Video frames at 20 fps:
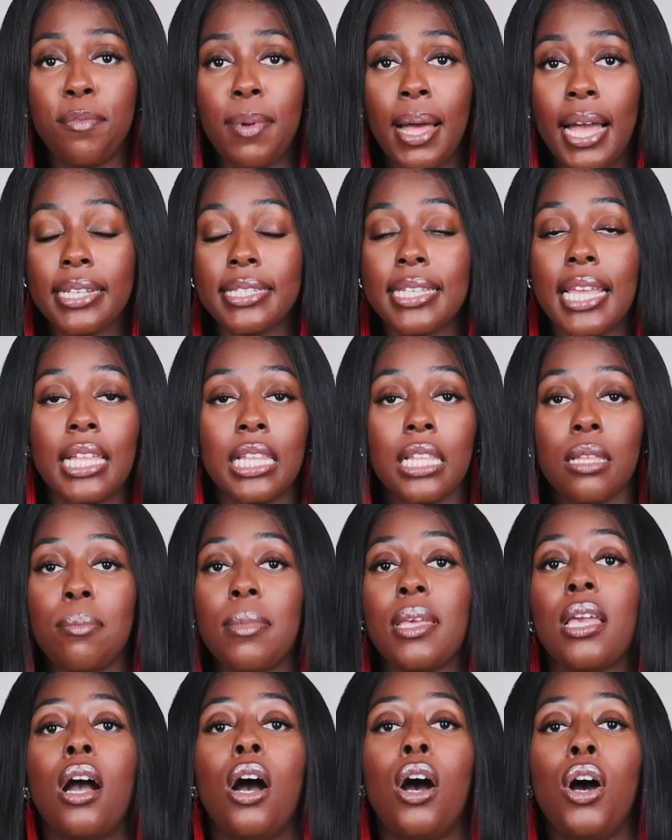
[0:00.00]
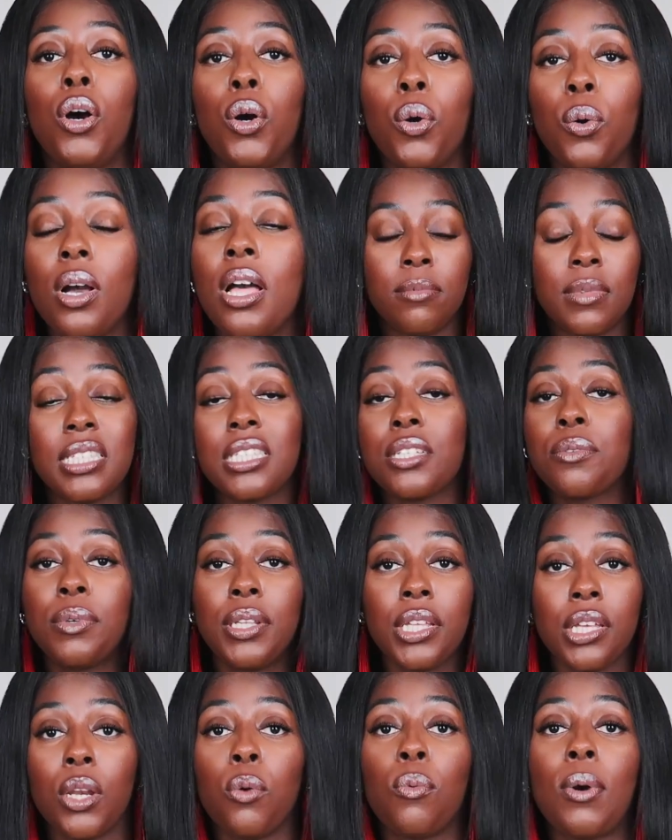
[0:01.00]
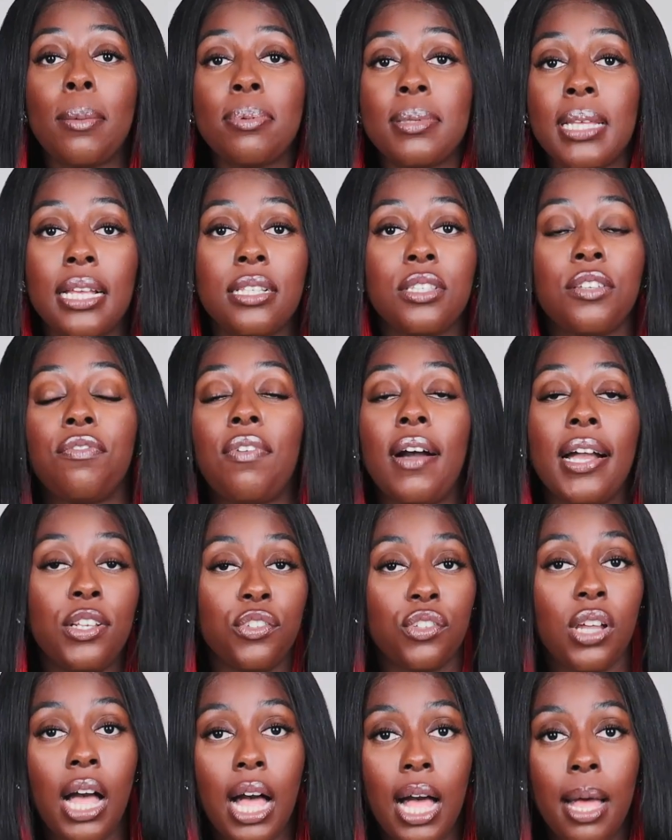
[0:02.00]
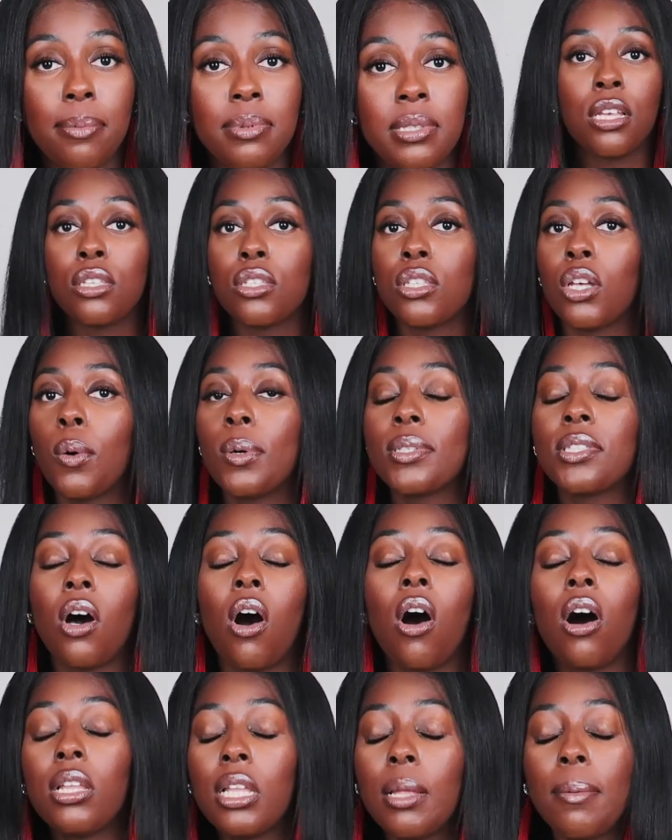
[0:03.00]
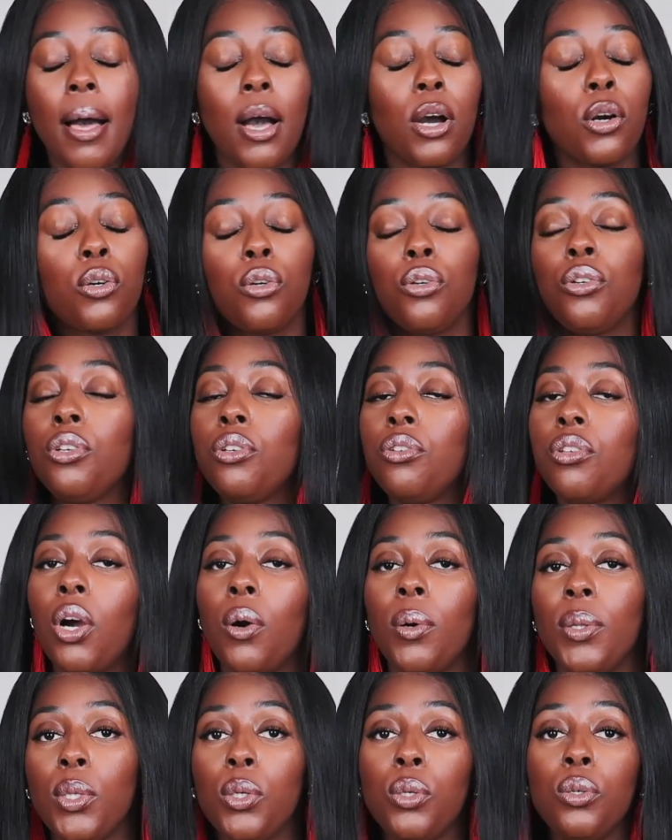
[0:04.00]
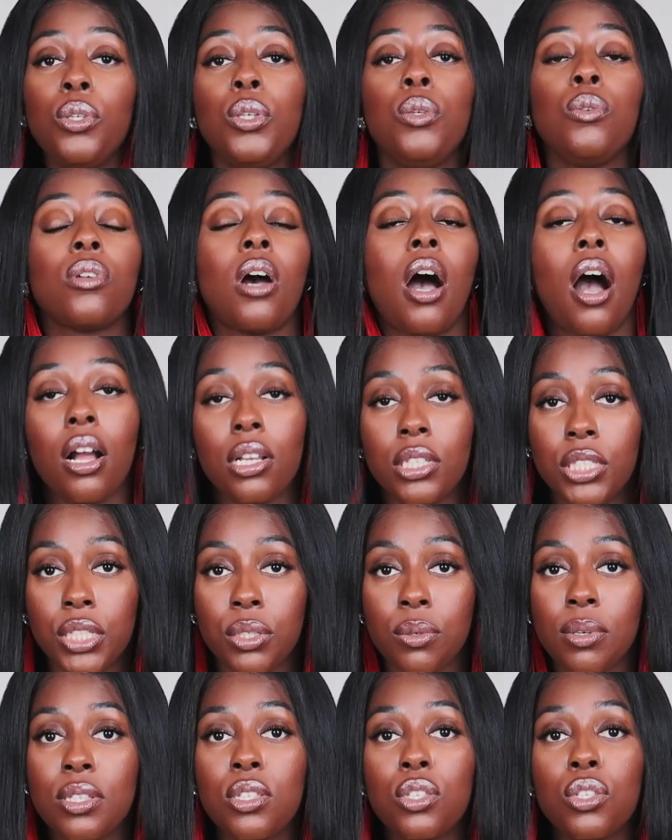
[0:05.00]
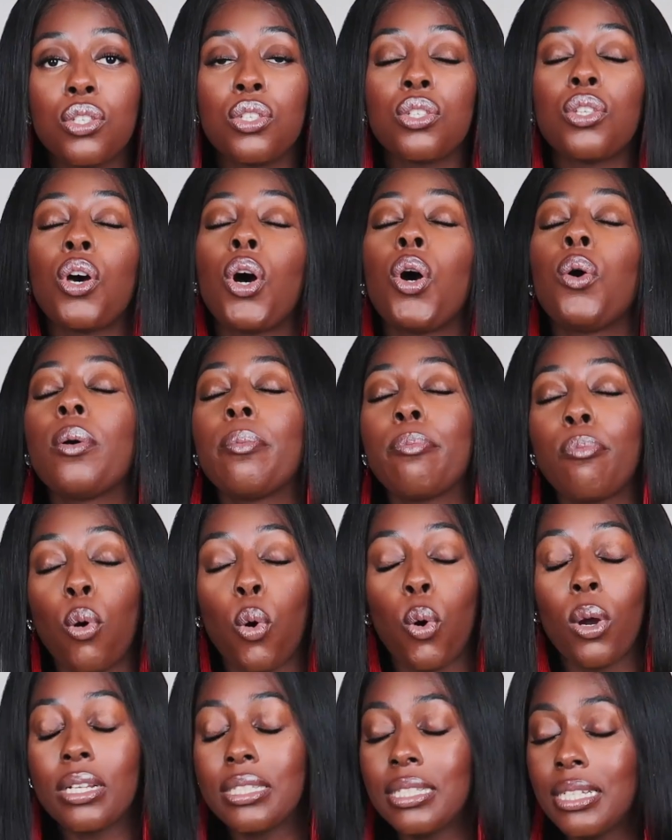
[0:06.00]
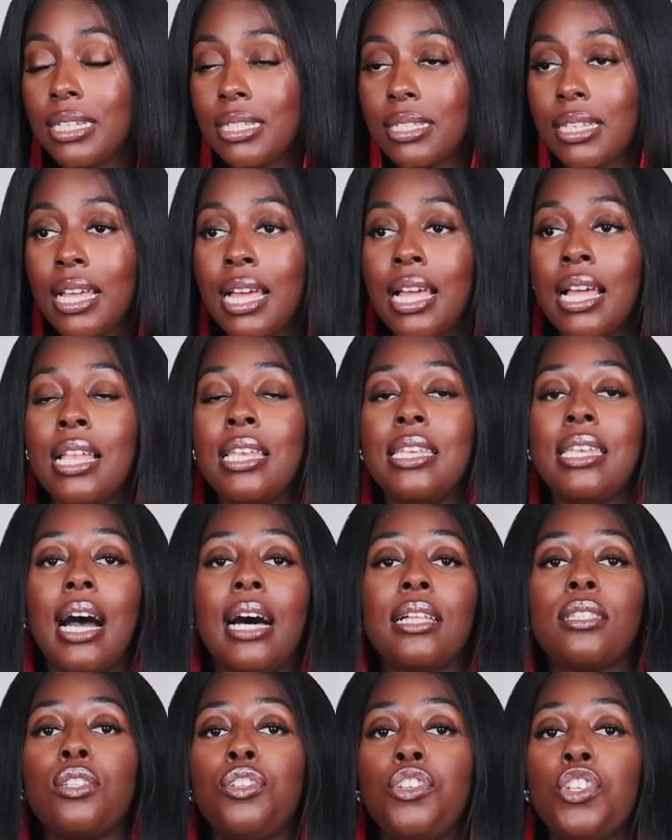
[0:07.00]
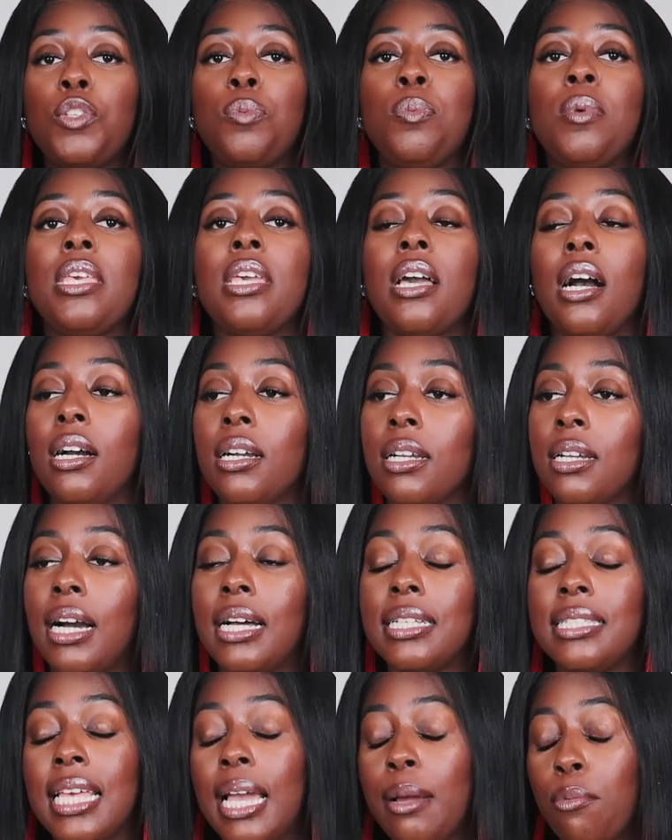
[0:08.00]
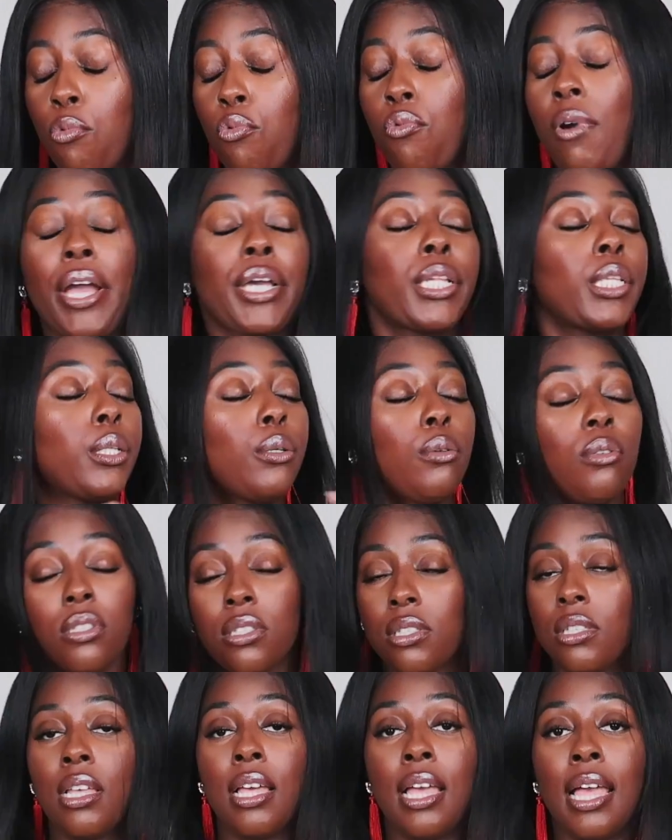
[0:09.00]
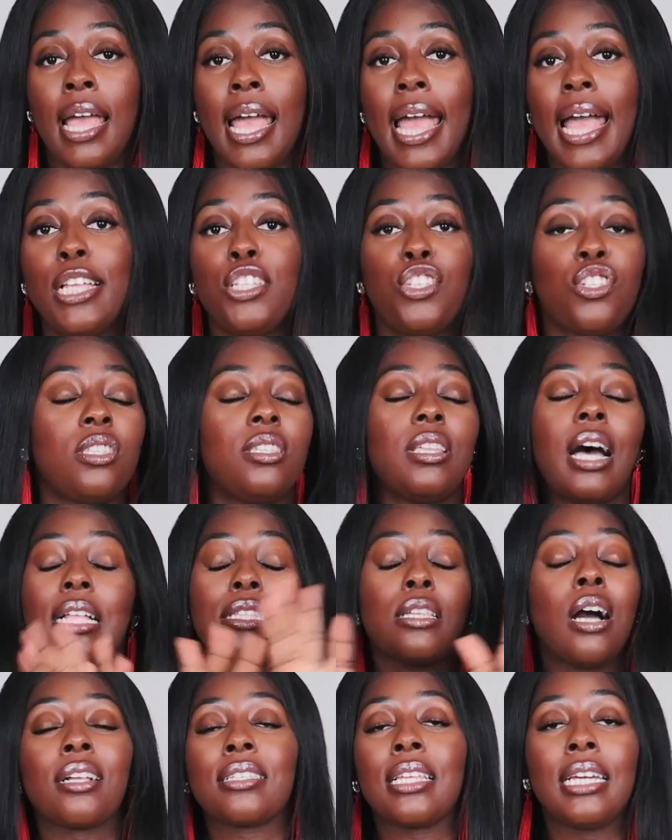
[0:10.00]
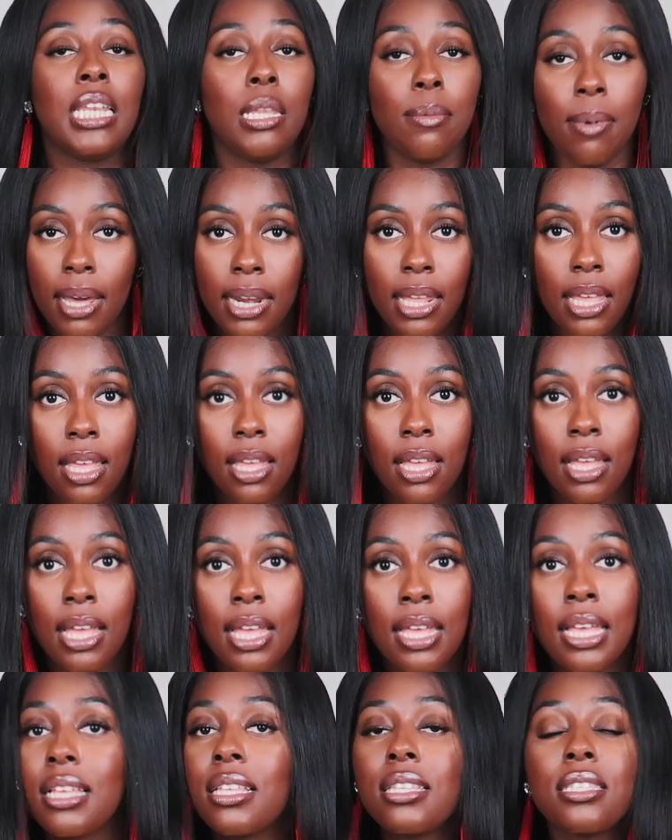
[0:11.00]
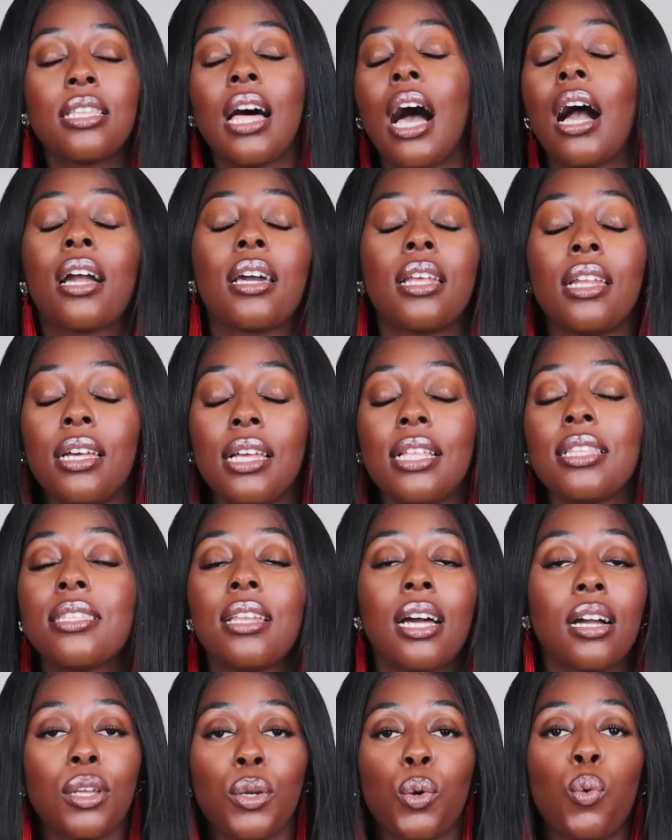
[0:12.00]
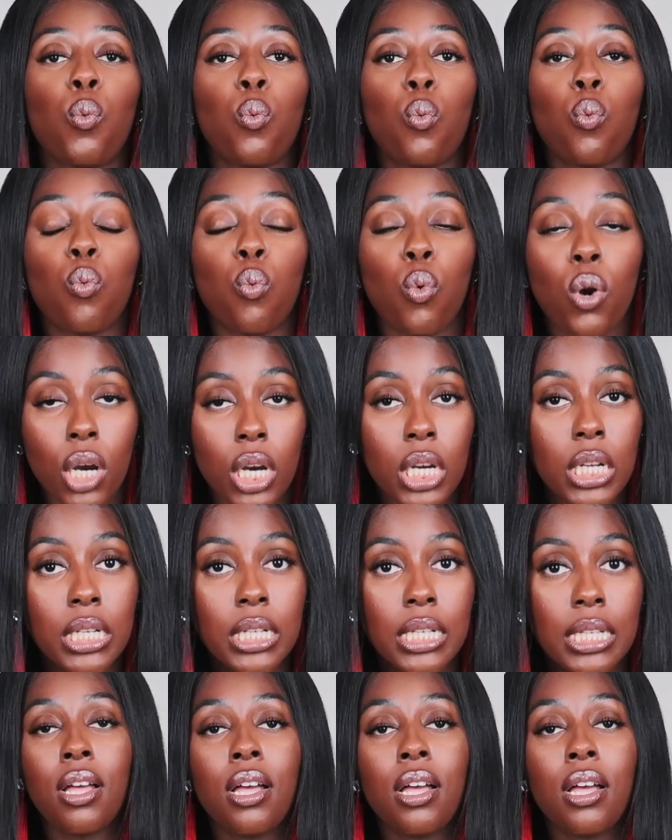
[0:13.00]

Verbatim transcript: of mine telling me, oh, this is a really good website to find jobs. So it's all about who you know and who you talk to. It's so important not to just be a goddamn recluse and just not talk to anybody. It's not gonna work.